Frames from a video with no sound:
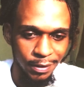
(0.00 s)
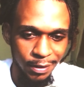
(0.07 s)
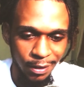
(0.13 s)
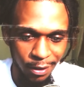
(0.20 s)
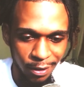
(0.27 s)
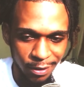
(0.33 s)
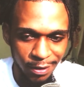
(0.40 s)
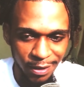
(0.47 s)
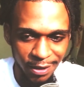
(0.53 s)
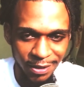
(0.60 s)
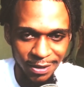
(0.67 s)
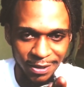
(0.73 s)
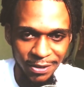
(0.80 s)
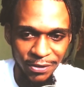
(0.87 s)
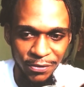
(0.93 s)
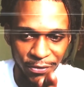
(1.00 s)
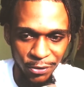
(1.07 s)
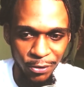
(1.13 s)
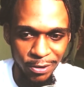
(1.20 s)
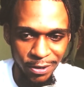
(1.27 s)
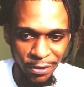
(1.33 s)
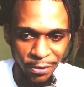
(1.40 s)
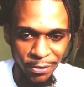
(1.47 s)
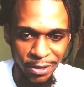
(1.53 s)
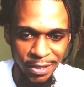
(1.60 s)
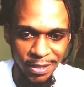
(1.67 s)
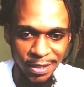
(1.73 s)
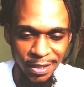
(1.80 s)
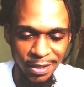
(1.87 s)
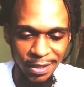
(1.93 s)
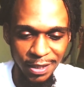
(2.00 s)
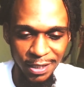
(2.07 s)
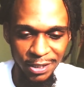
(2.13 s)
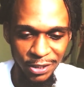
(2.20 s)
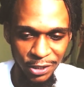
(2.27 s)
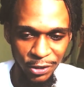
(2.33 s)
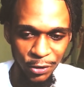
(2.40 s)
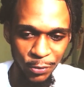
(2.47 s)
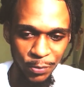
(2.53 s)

Alright, Fedora 36, let's go